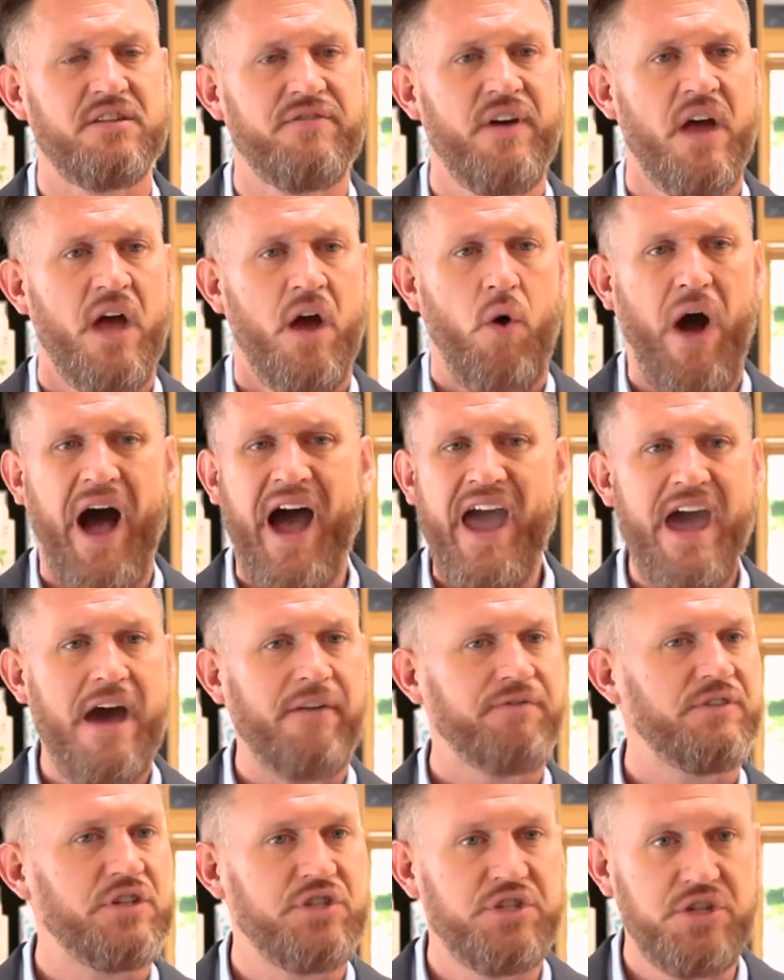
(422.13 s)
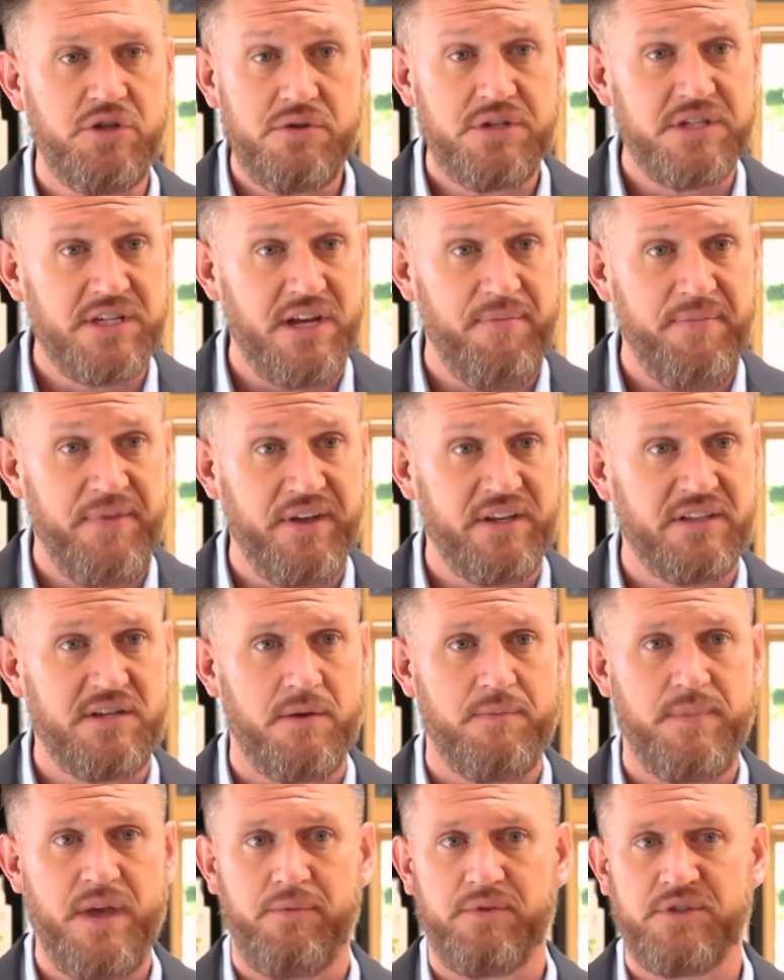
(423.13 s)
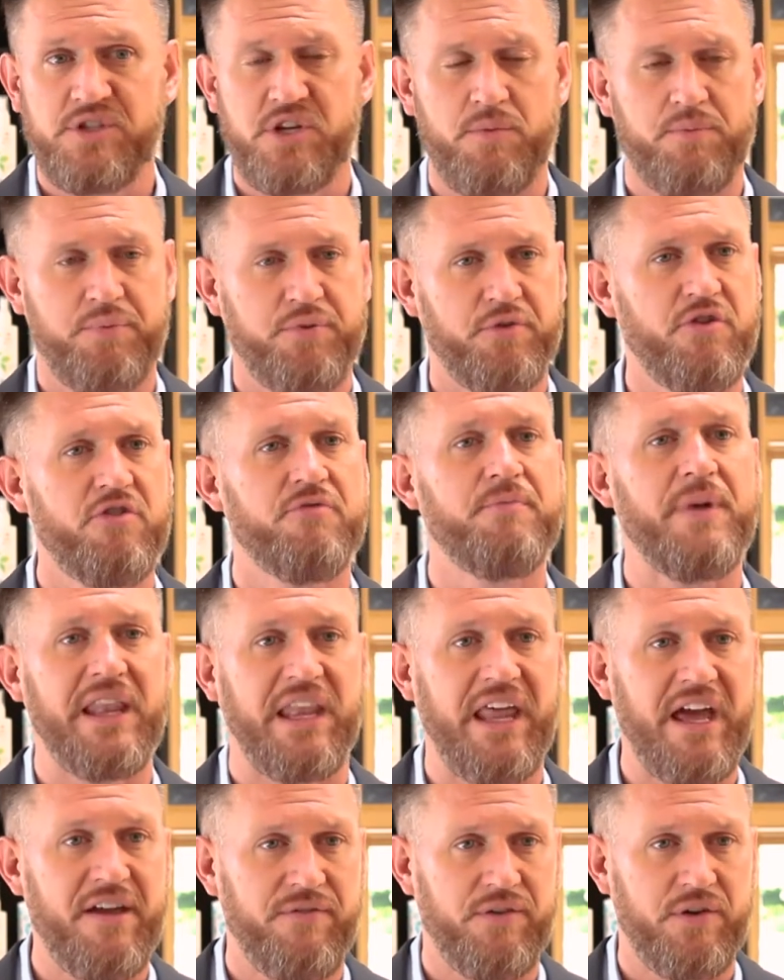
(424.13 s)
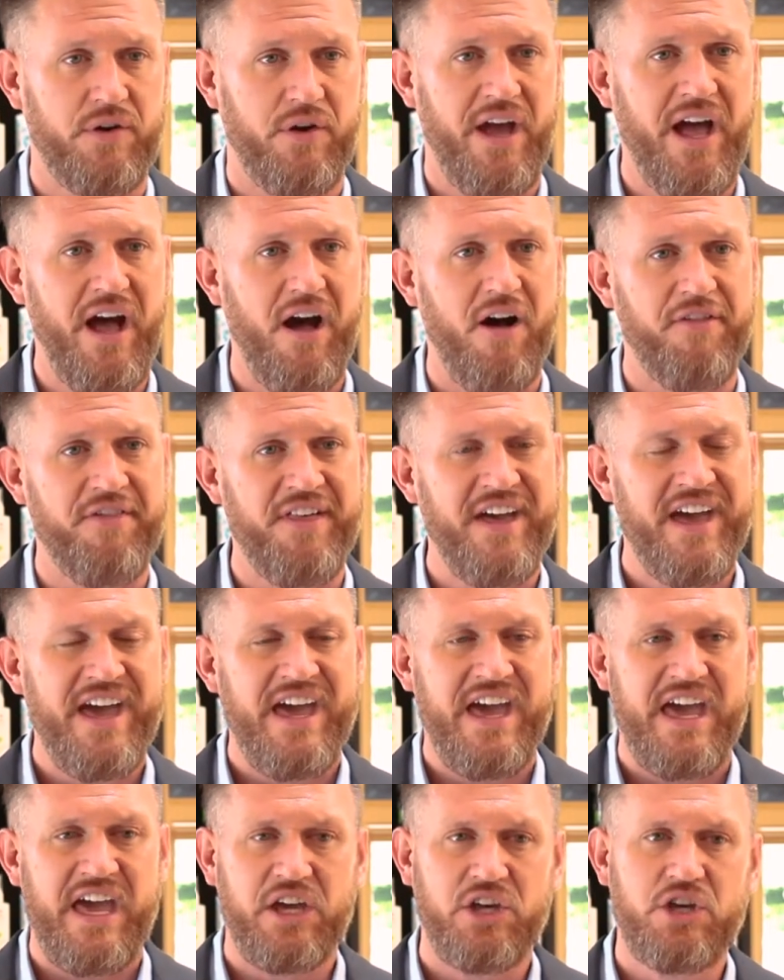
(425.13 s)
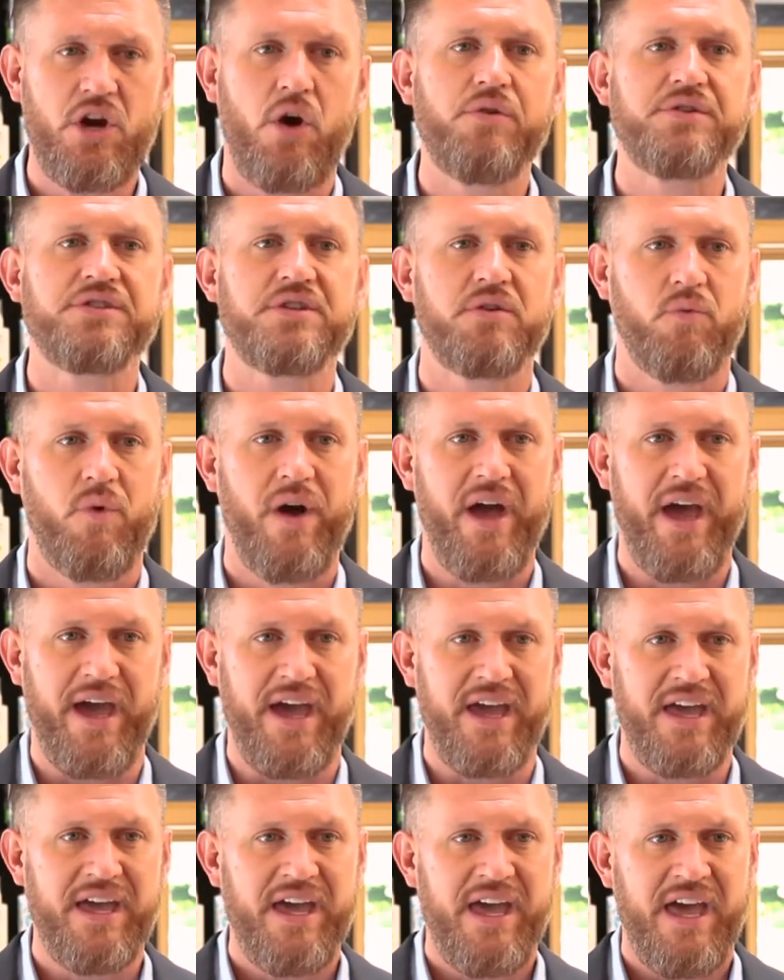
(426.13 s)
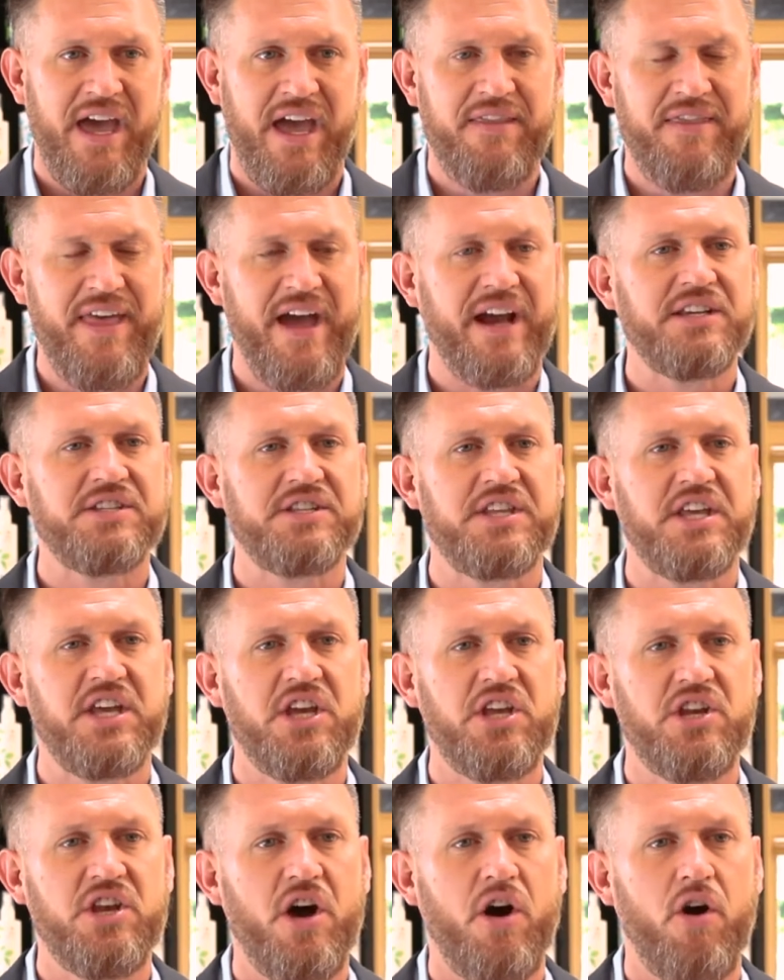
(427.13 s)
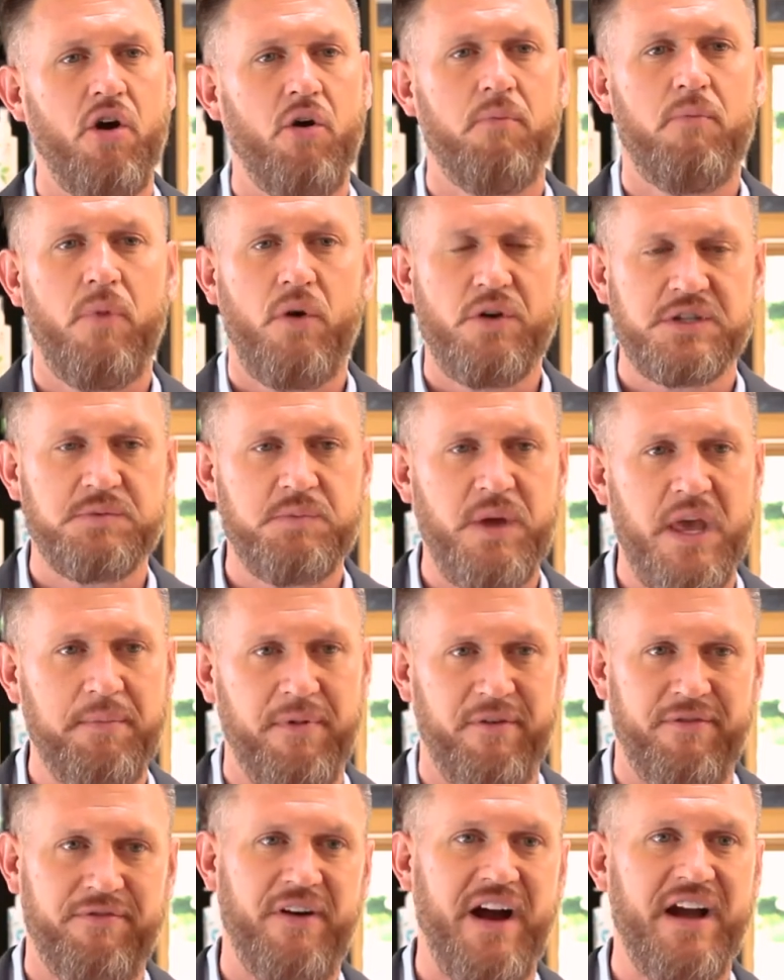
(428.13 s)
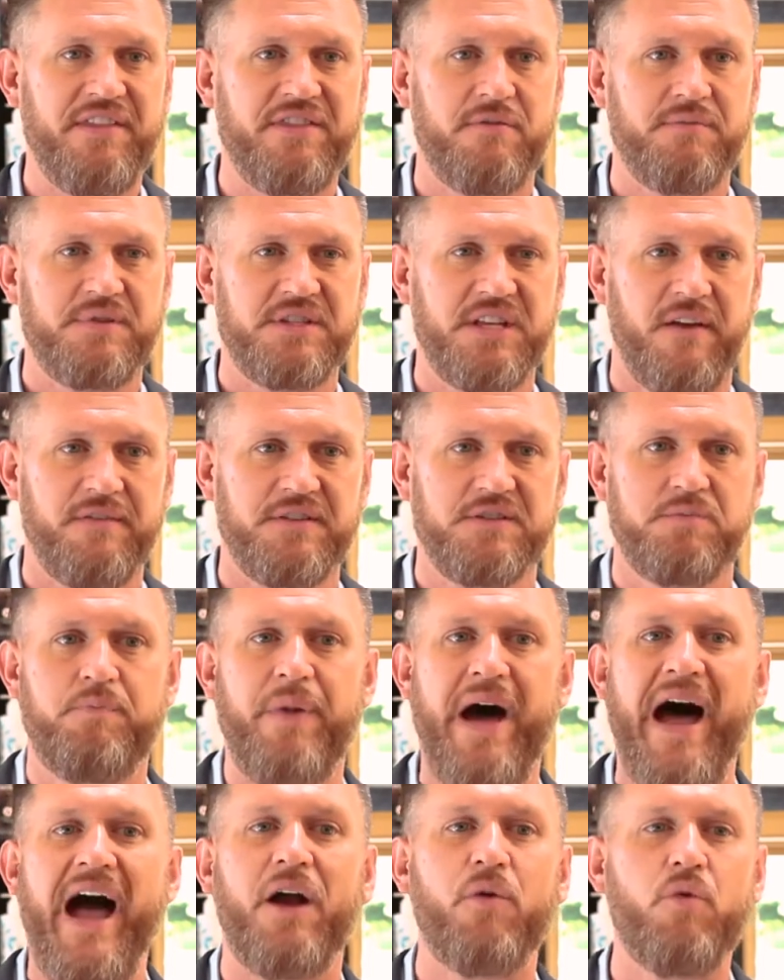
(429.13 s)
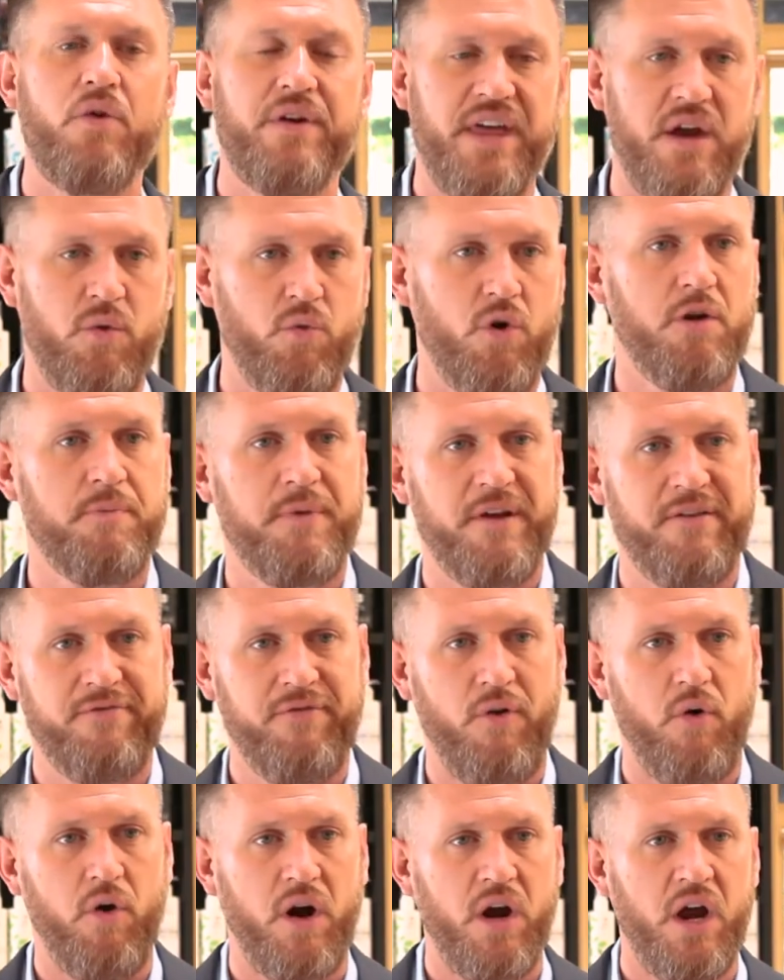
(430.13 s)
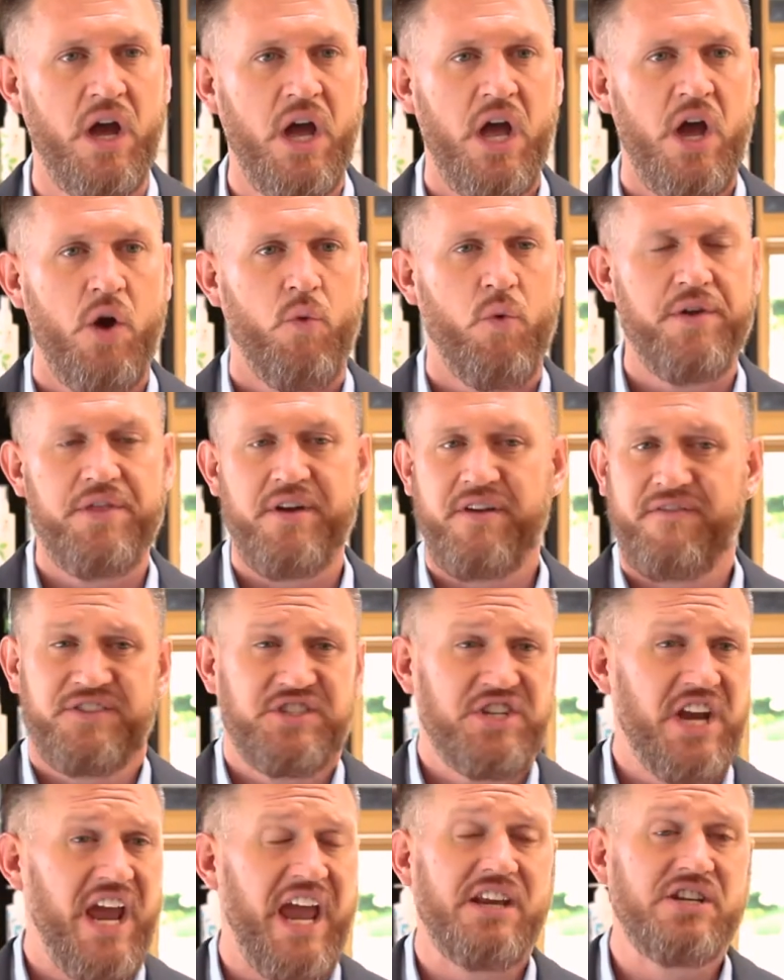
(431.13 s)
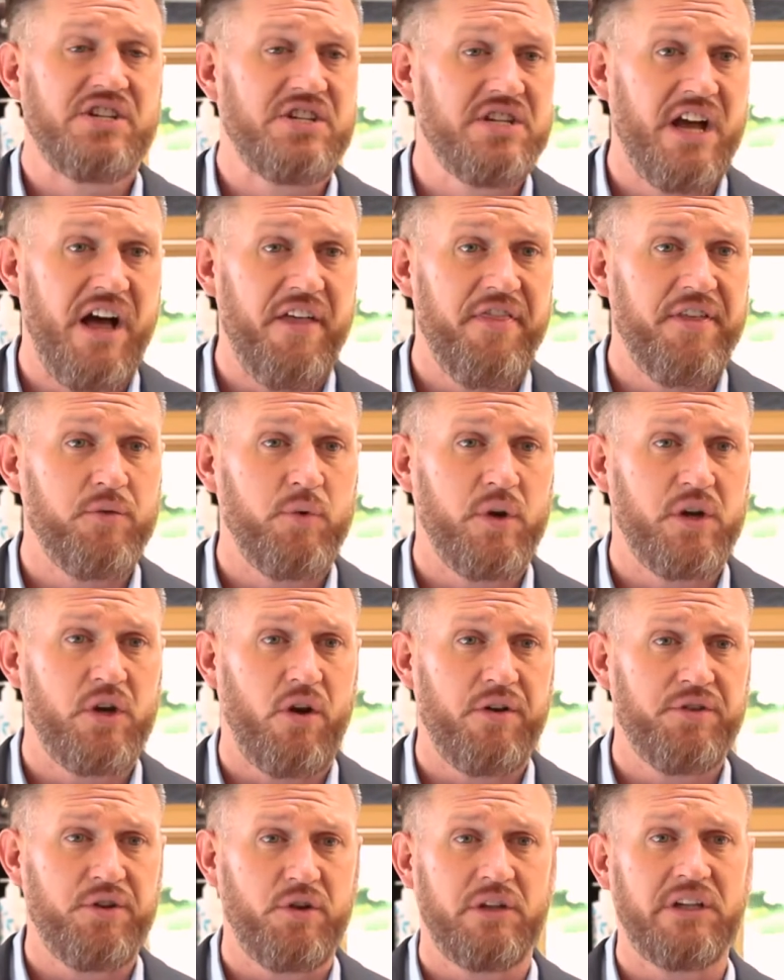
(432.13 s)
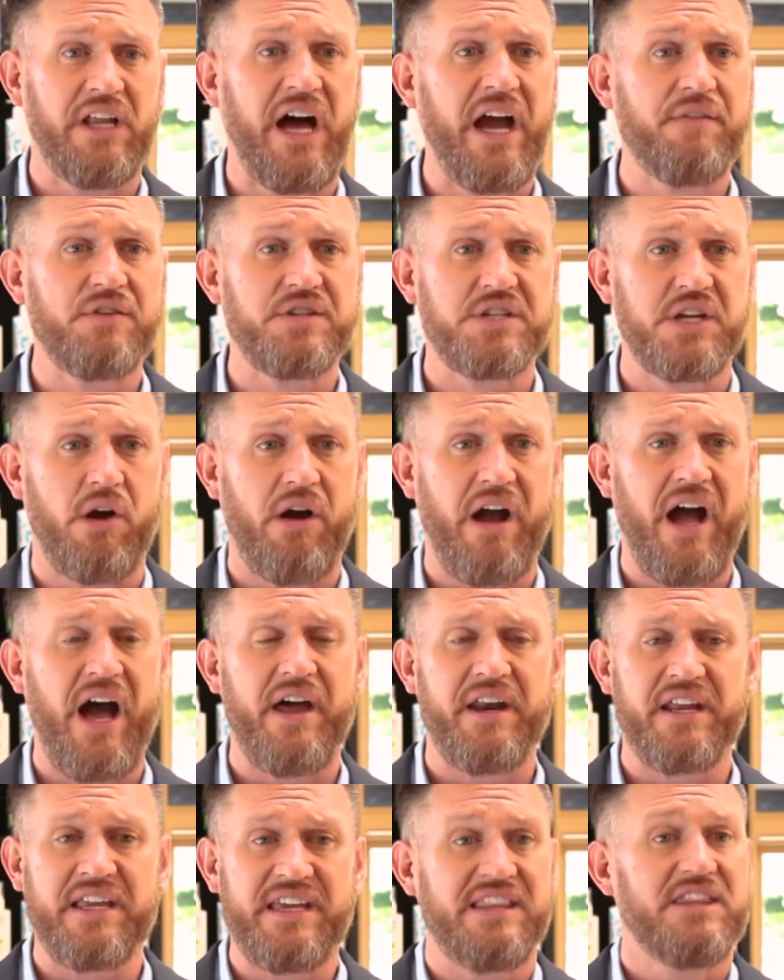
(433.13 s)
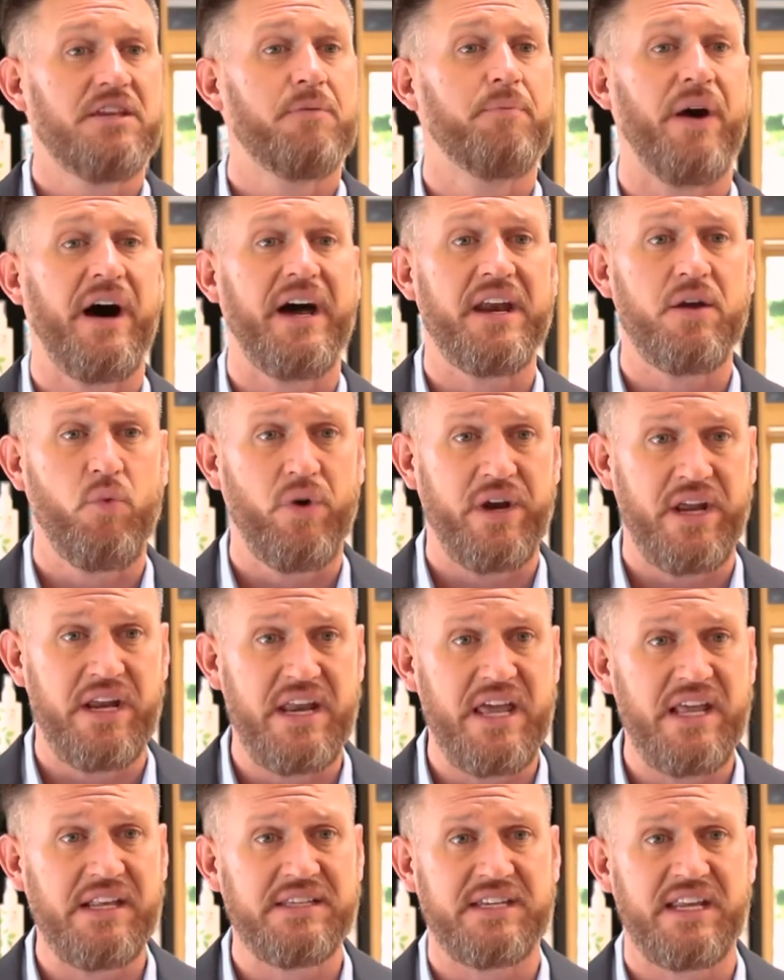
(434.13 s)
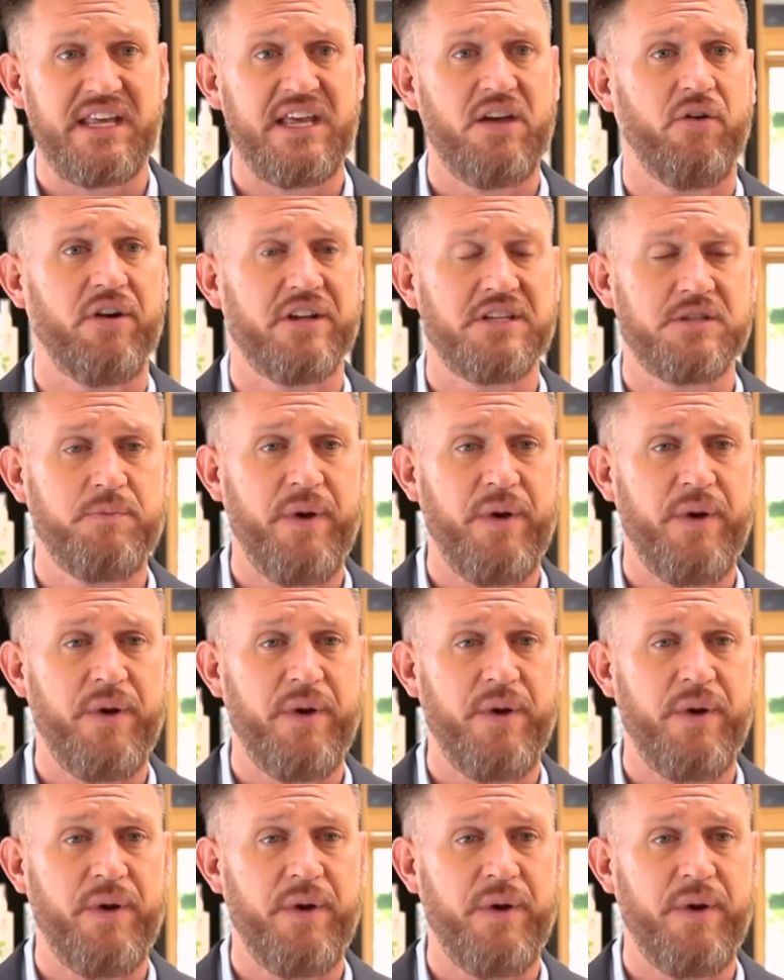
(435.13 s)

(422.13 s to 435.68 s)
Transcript: of, I have to do something to be able to improve my life and their health, it goes away. And next thing you know, most people find themselves back where they were before, where they've changed nothing regarding their lifestyle or how to get the body what it needs to heal at its